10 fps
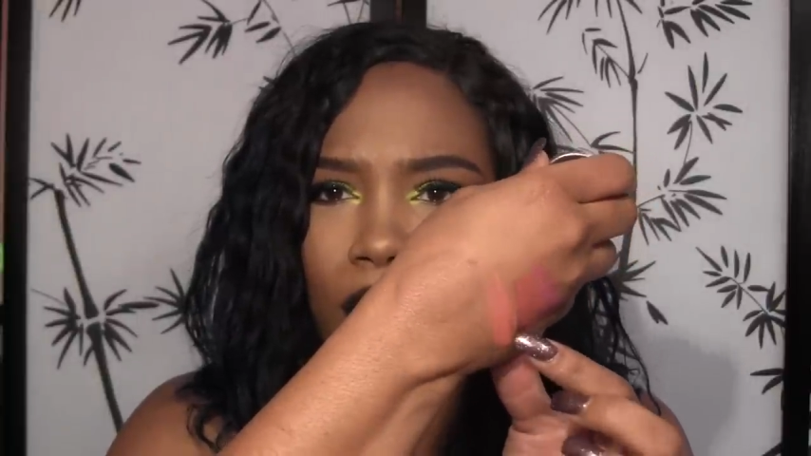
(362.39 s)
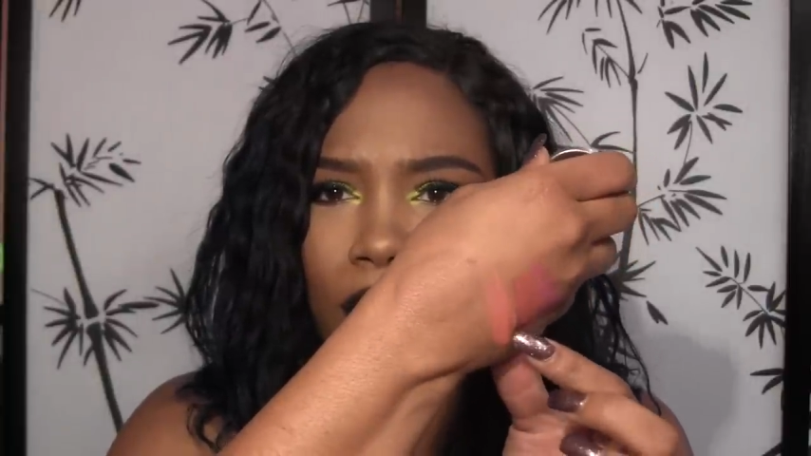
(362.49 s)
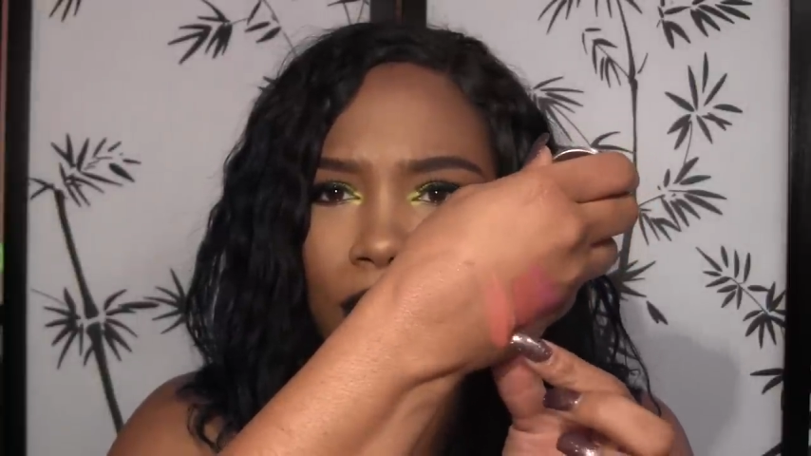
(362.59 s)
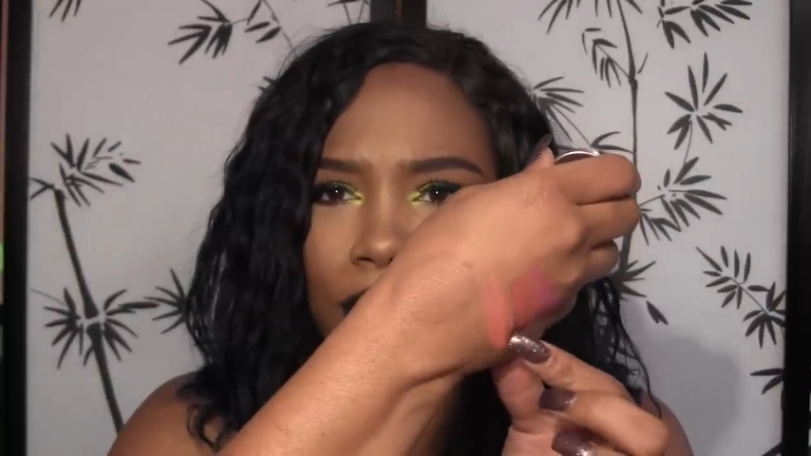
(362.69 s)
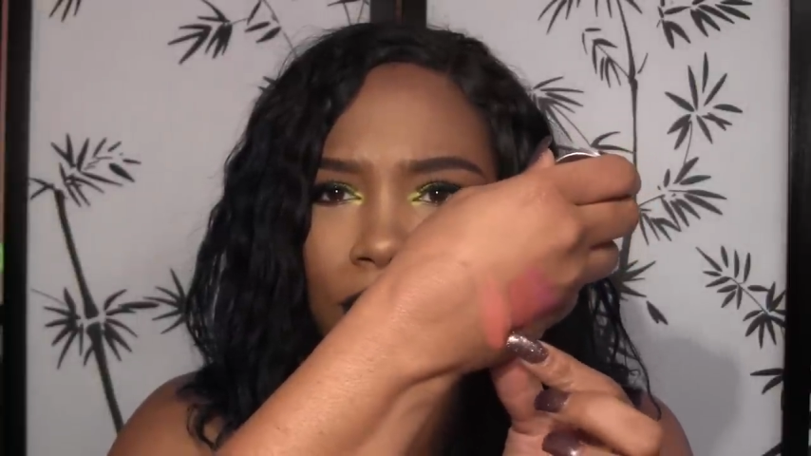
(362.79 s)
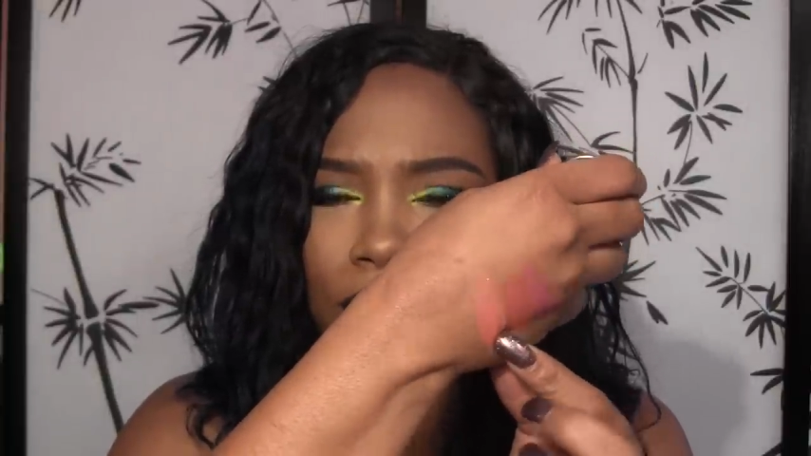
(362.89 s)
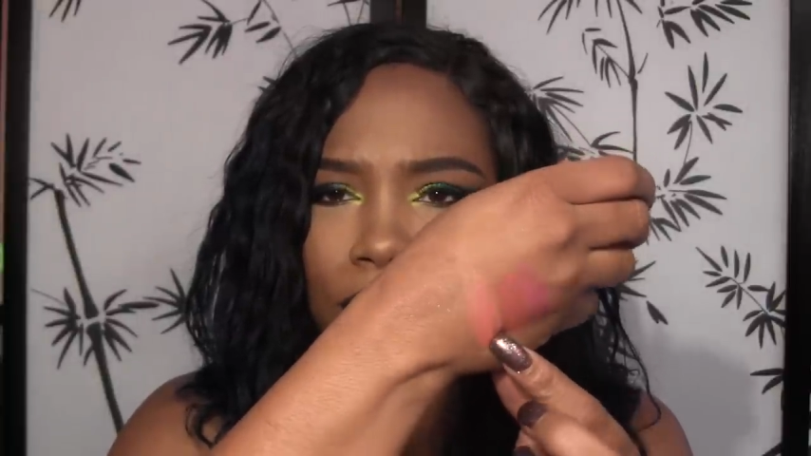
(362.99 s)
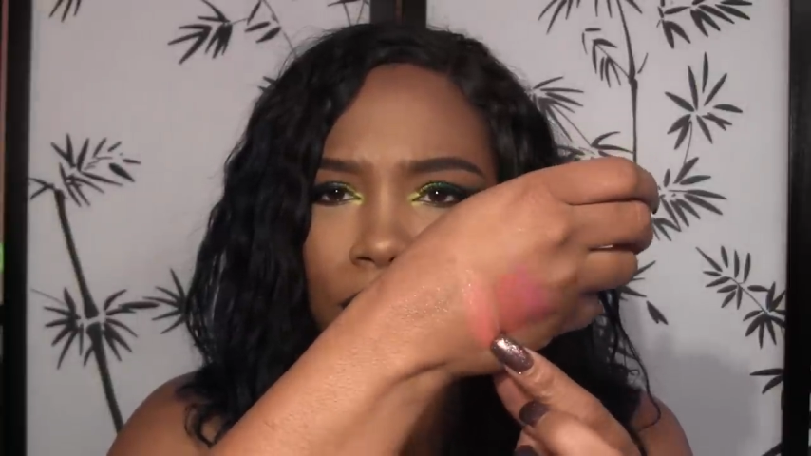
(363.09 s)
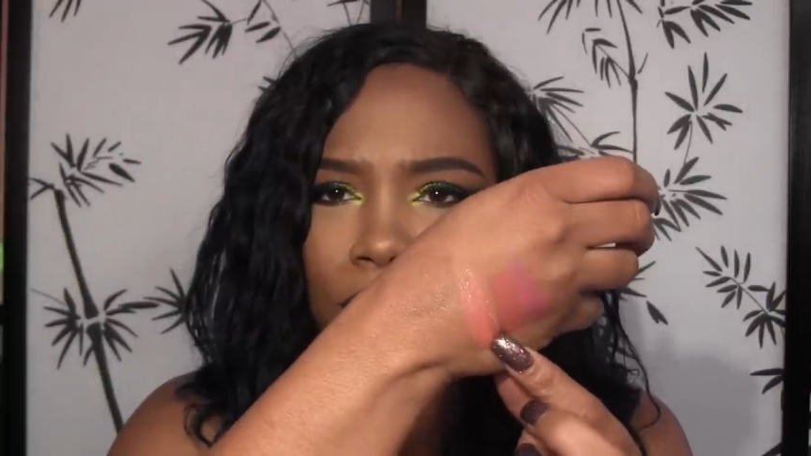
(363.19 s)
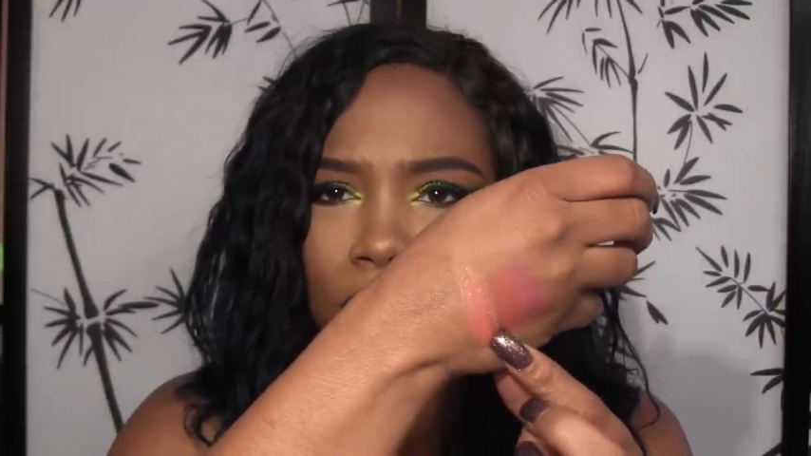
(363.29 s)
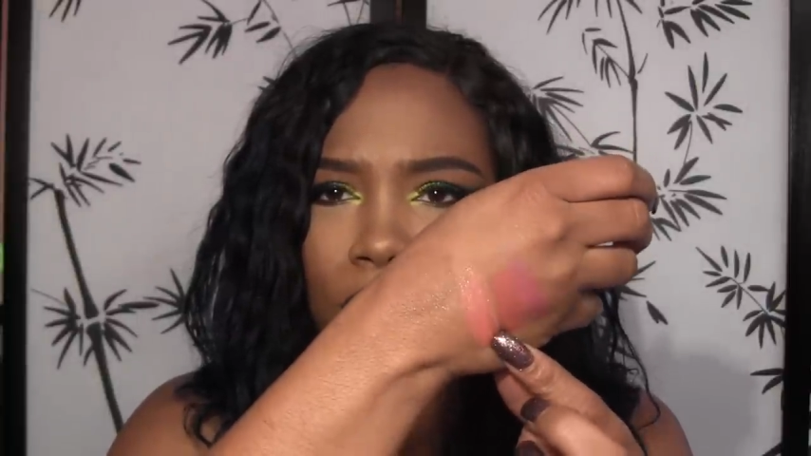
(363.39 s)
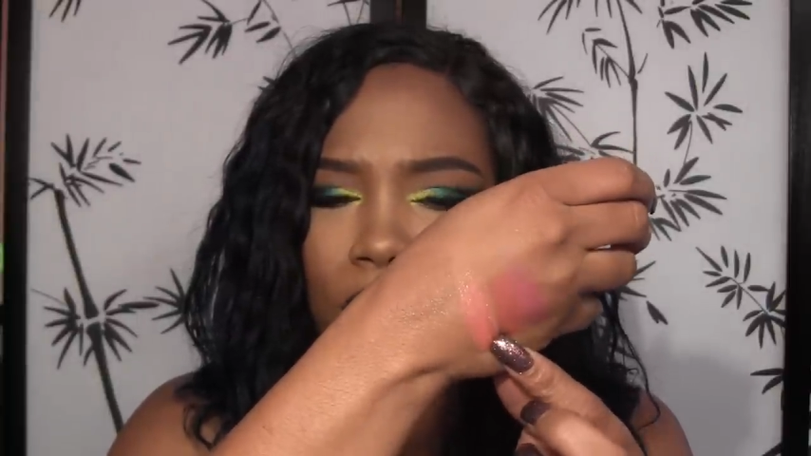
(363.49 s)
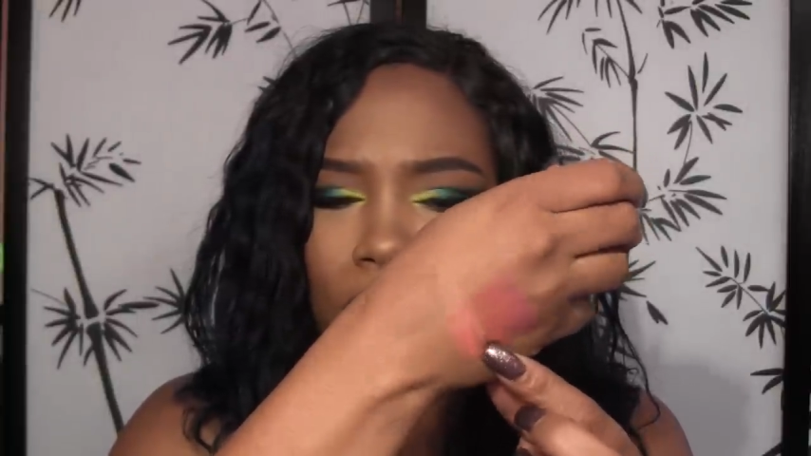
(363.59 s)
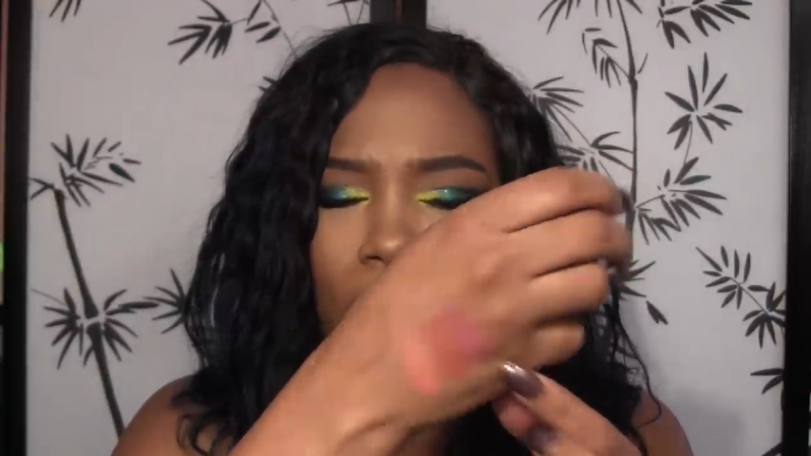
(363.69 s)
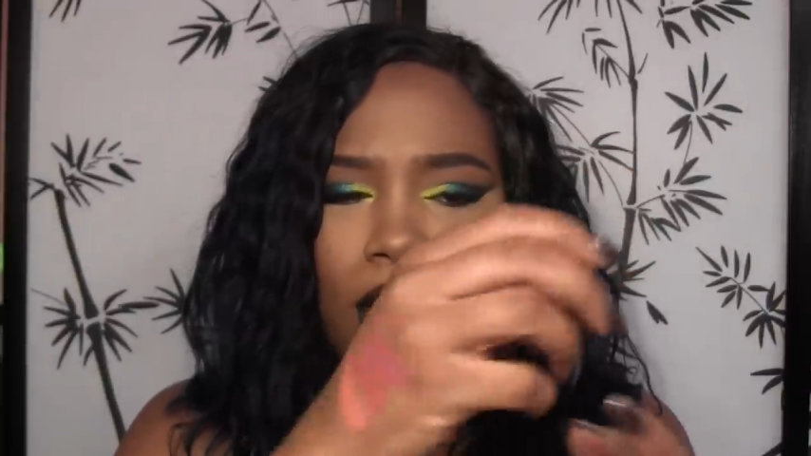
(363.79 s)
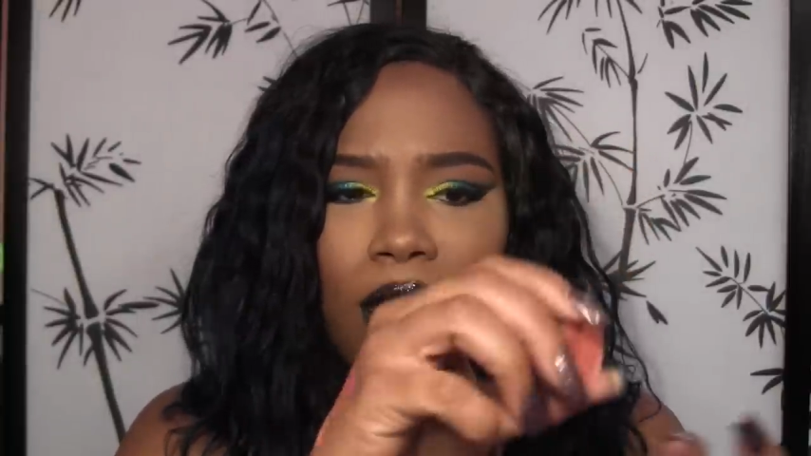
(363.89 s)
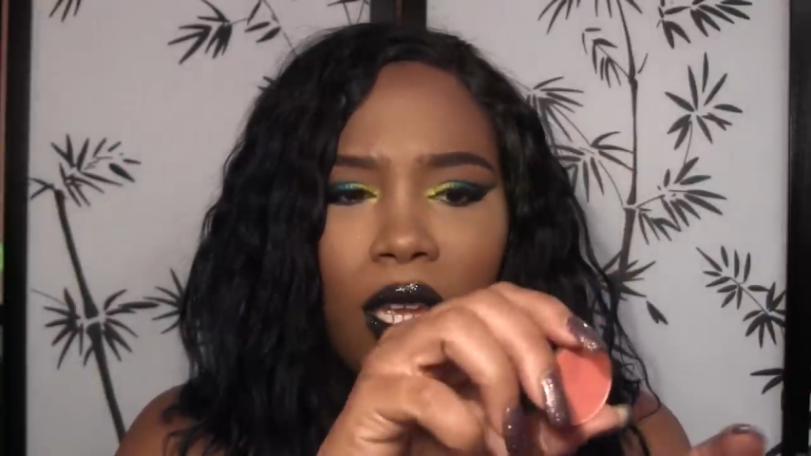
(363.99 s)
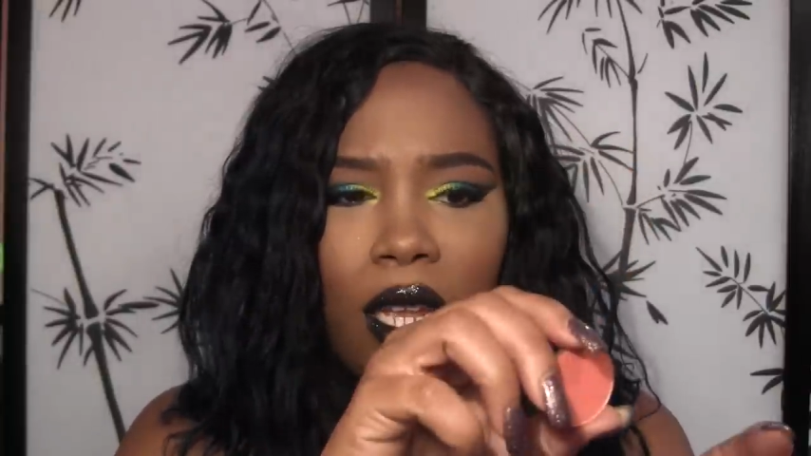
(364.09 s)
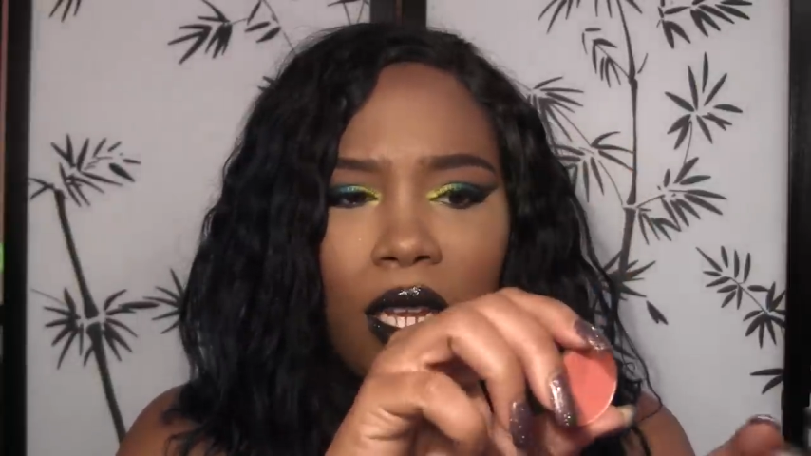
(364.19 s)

it so that's it